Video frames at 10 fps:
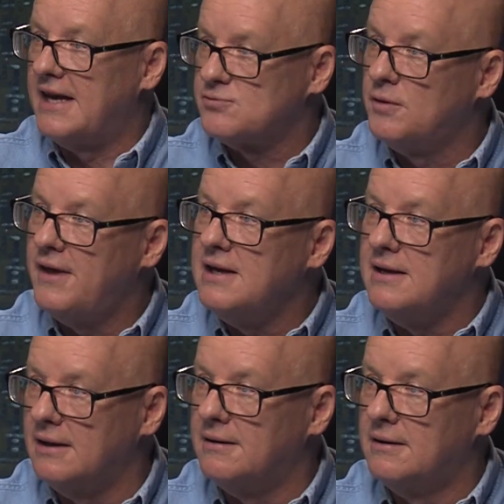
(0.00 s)
what they
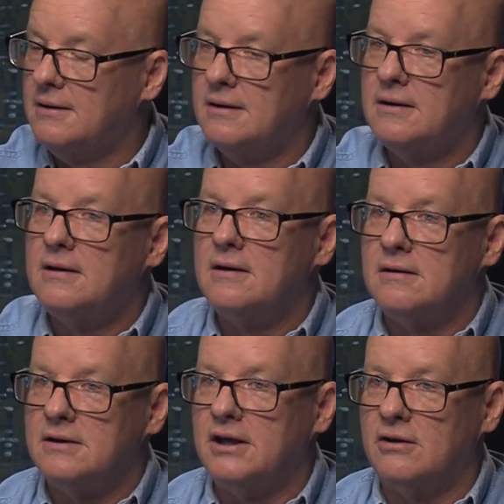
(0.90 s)
did.
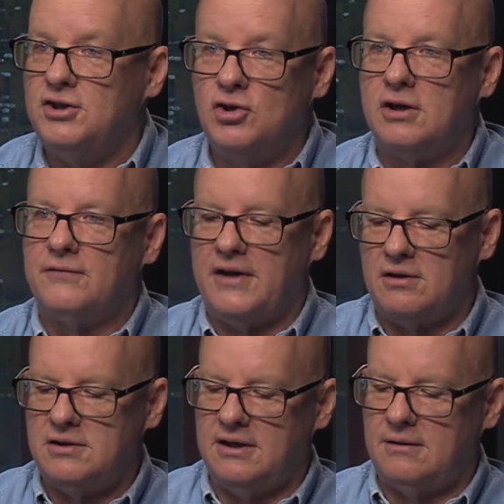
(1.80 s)
You know, and you could have
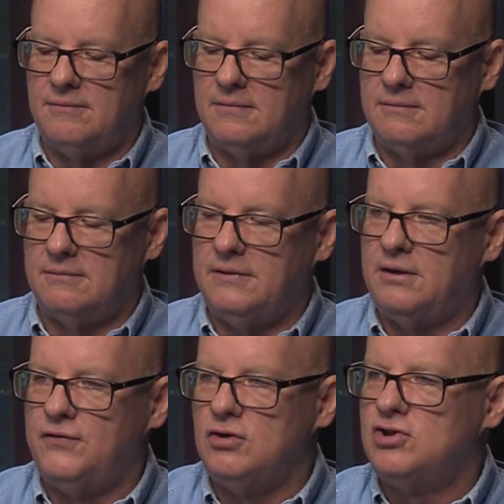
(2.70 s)

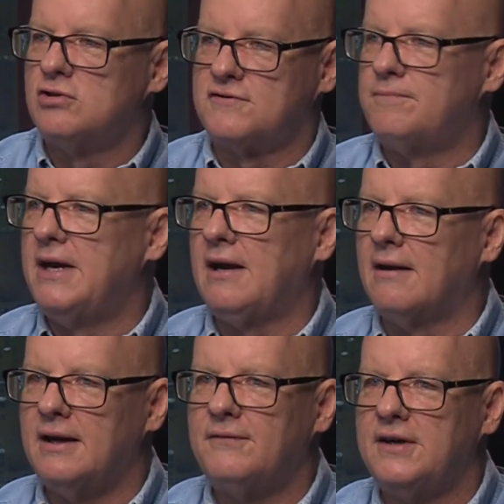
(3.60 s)
interviewed Joseph
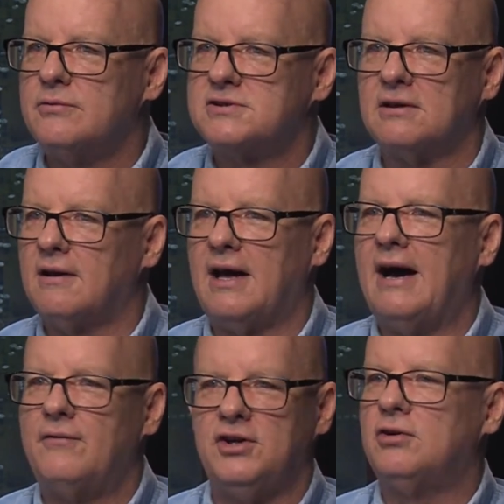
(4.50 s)
Mengele if he was still
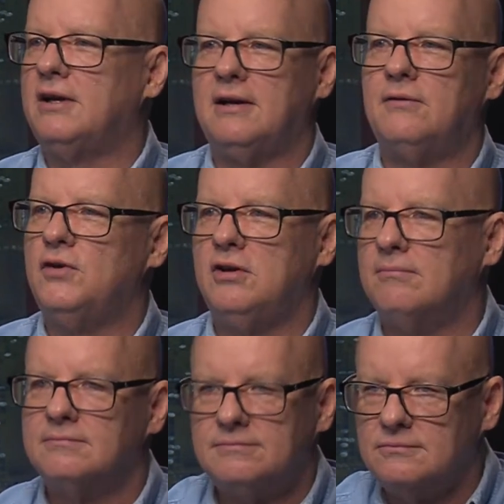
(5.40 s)
alive, or you could have interviewed
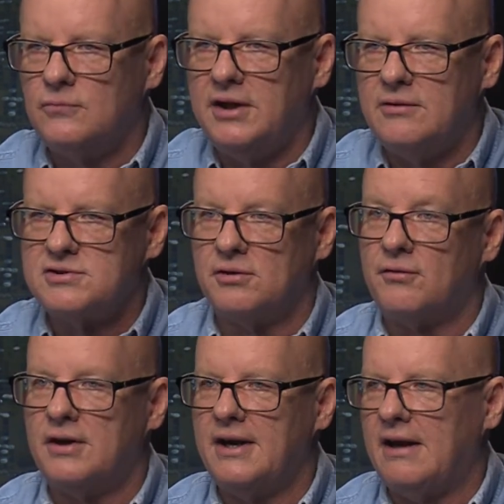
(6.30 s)
him when he was on the
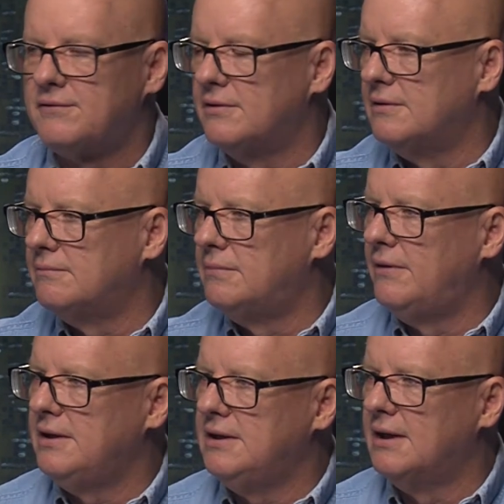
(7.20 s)
run after
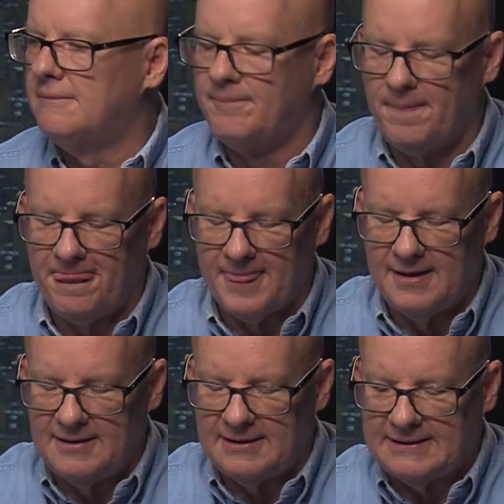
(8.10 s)
the
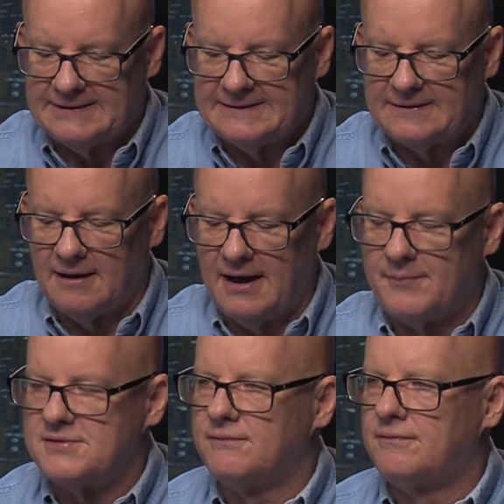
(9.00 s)

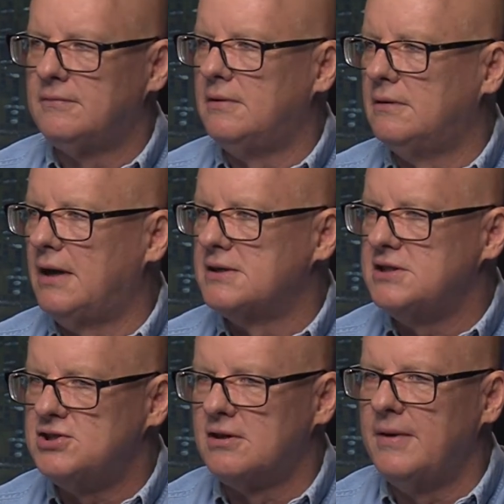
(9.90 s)
collapse of Nazi
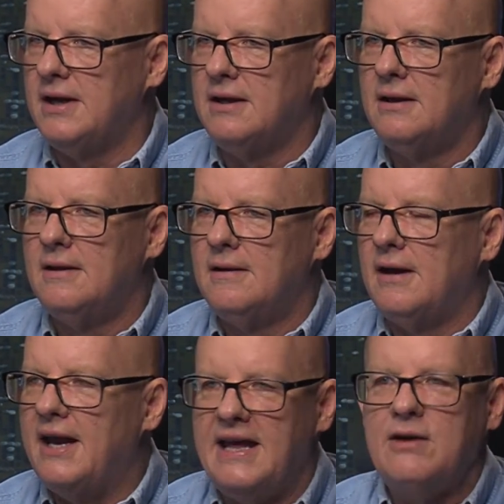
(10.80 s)
Germany.
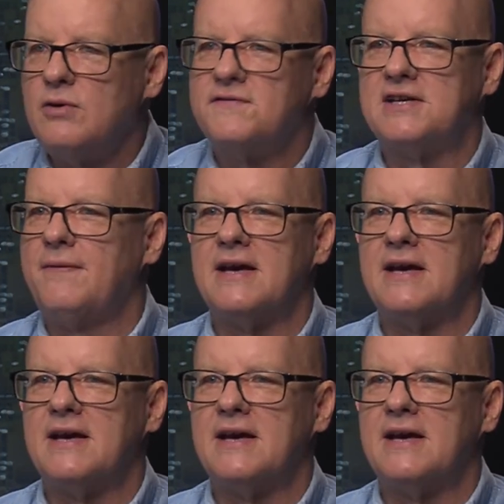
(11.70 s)
And he would have said that